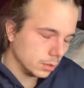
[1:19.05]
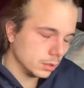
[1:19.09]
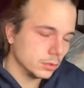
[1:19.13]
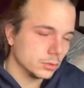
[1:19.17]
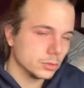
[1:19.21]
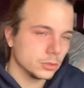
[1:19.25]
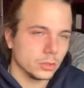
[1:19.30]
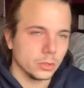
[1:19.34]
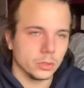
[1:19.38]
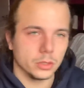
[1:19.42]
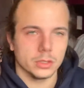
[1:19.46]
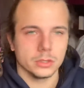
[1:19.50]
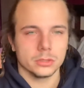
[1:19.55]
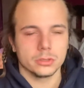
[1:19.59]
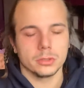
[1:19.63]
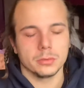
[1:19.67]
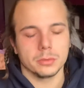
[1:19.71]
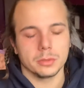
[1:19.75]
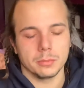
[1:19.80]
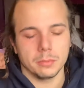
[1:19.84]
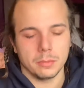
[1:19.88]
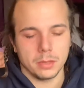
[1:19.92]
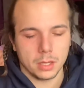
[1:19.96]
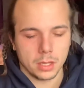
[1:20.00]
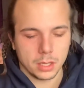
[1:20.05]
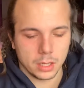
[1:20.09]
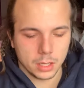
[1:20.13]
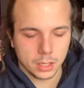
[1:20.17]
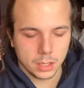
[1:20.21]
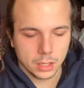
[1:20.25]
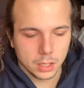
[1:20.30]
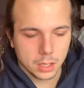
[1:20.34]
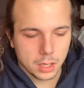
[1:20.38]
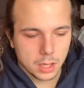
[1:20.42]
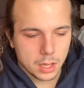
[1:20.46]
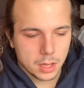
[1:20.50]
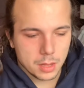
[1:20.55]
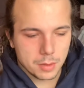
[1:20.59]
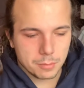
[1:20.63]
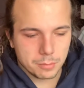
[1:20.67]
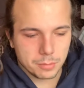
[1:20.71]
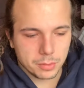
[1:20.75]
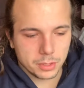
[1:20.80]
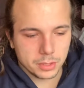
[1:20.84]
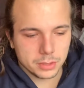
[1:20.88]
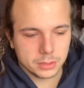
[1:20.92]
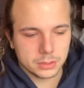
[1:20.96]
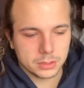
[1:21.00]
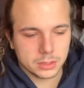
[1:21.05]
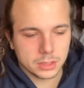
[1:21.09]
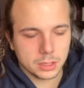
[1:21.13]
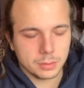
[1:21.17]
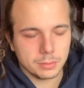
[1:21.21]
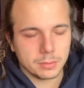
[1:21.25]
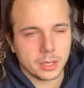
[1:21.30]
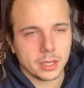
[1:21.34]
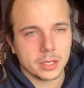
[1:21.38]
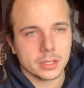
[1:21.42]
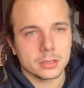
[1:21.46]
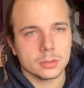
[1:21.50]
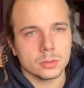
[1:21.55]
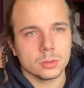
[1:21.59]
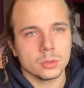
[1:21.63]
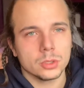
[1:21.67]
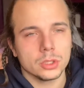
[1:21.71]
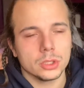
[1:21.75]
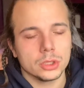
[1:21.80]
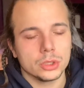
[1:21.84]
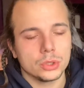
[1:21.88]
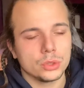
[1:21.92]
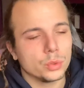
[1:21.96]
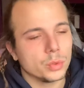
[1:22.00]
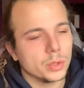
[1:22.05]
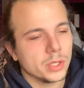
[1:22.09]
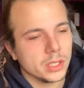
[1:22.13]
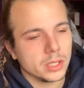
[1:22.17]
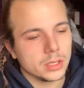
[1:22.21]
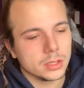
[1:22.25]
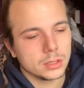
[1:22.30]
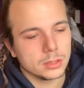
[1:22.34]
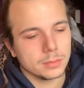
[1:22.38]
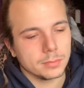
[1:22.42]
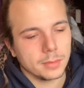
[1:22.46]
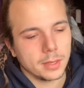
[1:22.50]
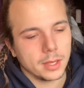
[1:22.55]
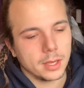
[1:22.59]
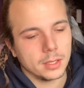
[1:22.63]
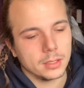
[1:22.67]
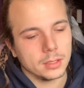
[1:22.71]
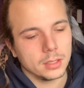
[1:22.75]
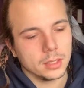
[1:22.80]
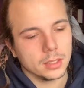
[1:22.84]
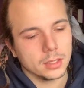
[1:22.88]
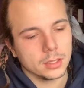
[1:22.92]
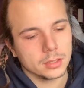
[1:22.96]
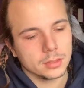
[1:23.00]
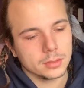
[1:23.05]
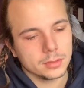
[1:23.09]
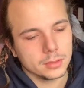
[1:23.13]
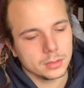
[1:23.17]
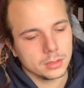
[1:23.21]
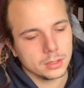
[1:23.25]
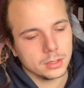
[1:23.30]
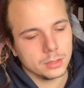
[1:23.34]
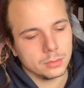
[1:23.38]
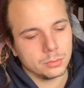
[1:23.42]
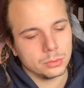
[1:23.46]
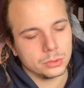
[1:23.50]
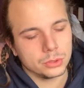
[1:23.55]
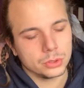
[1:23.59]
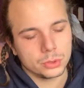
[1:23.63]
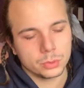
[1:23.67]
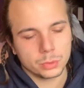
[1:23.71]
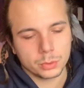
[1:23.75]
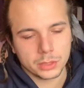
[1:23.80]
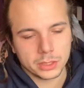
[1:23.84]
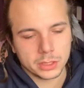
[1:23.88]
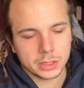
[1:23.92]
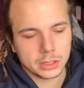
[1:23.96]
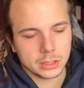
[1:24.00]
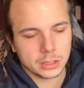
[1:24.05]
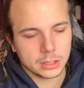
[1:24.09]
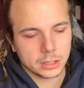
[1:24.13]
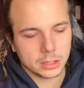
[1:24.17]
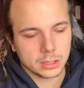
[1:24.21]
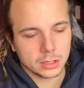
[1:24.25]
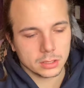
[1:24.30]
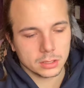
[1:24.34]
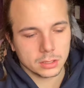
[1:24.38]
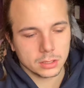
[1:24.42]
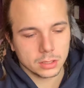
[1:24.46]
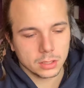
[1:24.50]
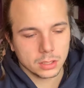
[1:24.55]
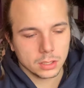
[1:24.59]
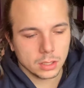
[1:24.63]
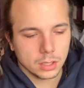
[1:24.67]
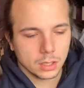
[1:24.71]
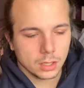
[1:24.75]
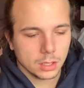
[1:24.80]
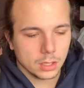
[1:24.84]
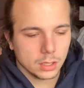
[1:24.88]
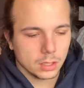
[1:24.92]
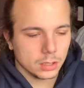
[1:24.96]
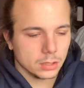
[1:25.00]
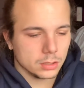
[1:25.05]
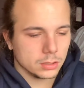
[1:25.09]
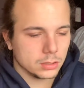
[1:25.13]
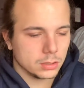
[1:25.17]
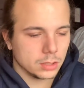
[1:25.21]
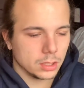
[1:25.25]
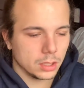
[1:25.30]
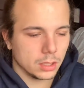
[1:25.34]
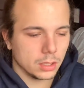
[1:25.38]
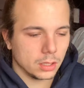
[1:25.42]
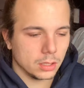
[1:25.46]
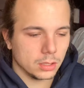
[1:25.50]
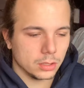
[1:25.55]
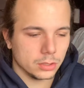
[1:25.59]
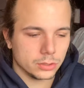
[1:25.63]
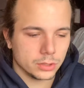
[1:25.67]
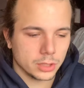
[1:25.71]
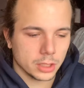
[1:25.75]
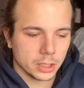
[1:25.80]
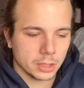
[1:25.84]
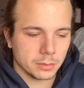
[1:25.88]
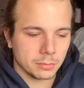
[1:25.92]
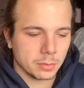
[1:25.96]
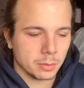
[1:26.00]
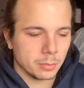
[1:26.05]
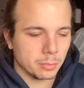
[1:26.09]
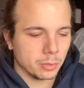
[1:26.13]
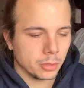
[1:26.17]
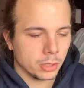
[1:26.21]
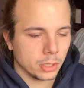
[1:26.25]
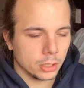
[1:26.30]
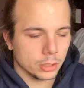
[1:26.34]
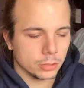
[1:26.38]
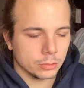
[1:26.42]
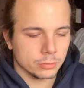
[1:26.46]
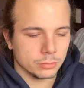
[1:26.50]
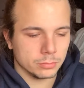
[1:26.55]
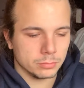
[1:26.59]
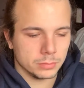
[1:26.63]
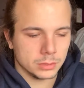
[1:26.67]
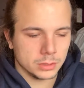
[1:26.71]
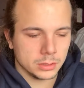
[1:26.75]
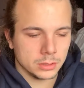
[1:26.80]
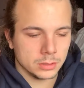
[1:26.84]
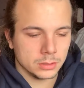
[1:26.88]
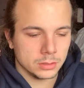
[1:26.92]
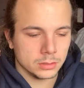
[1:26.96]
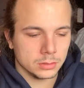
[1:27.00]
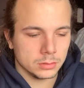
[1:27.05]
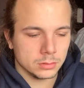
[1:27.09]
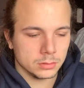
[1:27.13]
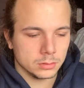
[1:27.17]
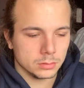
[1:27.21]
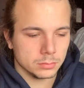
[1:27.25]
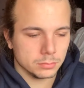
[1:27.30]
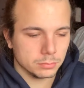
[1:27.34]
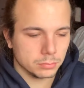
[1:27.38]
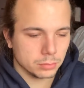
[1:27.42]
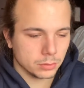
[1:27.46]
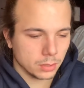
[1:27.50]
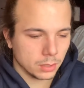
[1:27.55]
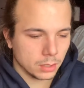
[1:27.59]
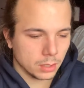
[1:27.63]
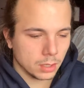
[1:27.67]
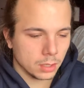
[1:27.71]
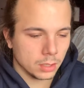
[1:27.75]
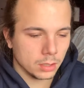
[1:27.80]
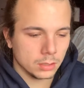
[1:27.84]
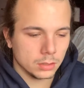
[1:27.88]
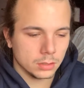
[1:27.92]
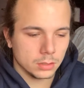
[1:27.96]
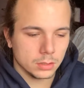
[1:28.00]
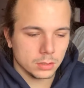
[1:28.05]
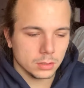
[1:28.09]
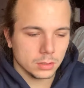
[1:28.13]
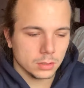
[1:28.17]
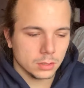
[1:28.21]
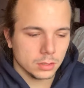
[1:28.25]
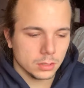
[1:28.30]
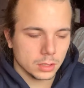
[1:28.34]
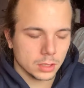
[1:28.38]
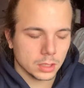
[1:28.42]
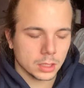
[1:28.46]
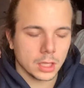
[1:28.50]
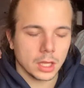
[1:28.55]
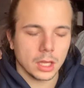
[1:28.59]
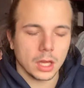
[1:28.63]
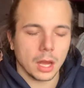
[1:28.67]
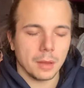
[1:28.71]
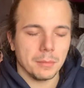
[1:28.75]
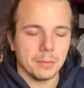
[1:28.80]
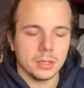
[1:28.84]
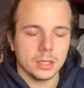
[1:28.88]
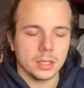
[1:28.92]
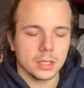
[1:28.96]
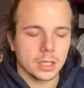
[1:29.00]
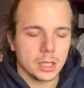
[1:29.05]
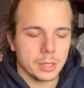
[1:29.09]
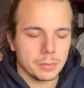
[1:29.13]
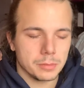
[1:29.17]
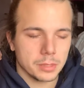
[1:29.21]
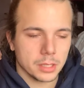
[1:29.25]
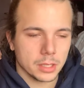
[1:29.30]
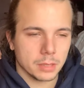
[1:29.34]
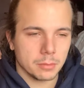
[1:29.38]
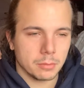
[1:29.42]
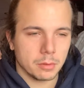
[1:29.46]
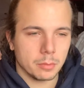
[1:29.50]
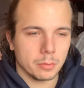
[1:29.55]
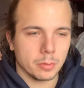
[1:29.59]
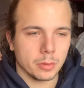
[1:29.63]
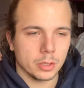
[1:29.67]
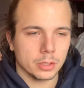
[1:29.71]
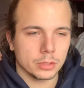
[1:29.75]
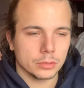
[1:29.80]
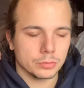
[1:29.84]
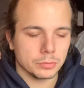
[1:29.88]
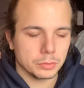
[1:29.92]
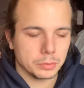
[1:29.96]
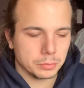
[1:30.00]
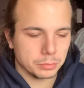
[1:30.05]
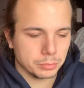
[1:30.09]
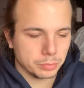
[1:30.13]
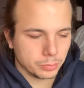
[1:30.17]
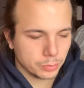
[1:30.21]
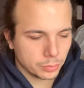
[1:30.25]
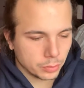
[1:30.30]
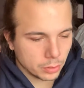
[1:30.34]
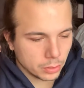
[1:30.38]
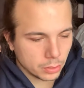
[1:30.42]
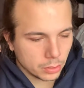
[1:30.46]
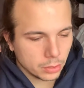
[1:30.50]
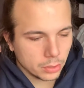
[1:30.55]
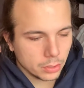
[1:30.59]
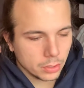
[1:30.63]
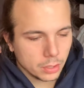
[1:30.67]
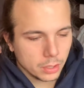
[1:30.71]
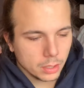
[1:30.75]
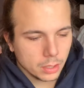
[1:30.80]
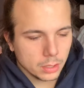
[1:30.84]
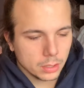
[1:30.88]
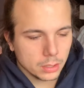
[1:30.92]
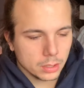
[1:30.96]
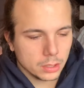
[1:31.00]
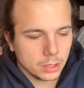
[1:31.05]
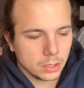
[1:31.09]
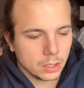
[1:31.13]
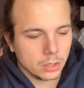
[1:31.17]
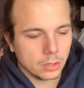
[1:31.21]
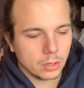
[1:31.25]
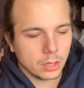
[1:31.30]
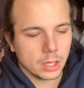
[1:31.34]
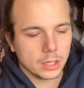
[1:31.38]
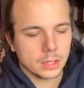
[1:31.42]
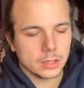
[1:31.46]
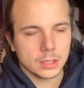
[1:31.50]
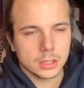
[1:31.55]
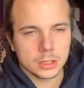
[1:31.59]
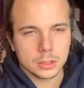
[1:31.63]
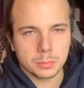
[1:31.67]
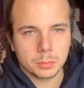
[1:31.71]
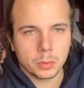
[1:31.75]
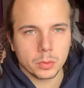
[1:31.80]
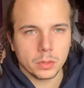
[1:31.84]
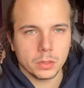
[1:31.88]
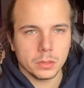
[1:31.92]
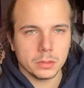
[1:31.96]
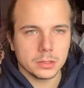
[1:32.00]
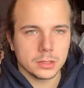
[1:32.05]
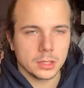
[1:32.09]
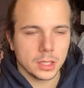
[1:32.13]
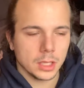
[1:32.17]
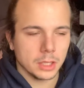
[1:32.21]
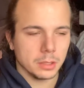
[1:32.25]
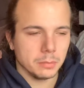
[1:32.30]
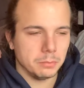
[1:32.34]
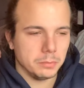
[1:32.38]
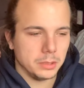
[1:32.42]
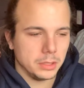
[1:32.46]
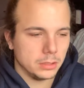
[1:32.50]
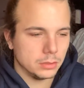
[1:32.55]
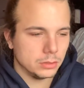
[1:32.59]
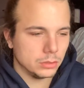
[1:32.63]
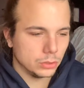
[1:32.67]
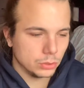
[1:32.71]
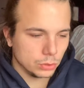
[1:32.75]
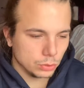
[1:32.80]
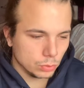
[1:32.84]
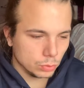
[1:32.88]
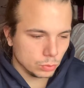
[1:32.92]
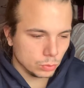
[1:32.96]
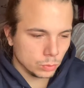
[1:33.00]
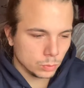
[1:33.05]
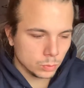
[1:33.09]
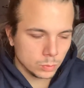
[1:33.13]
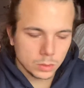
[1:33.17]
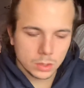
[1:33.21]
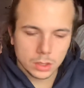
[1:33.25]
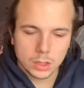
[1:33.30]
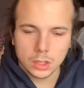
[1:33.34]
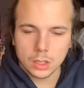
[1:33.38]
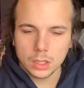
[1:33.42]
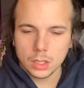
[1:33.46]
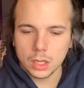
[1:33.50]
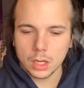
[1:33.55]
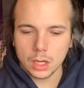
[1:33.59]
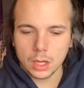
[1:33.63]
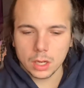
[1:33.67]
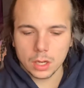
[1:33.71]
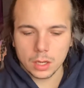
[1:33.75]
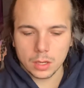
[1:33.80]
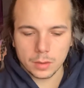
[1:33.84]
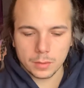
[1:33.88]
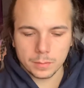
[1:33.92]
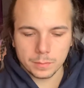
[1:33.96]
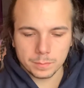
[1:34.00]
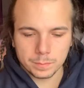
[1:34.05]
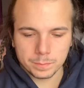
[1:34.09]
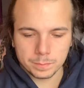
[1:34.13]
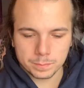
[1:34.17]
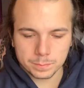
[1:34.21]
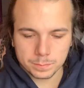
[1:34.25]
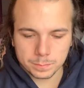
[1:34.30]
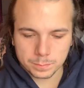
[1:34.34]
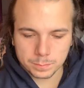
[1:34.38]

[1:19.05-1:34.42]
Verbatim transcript: sorry, there's something in my eye. But Ski Mask, all the tweets, man, like, he was tweeting, like, uh, they're taking my brothers from me, bruh. They keep, I mean, they keep taking my brothers from me, bruh. You know, at this point, take me to, um,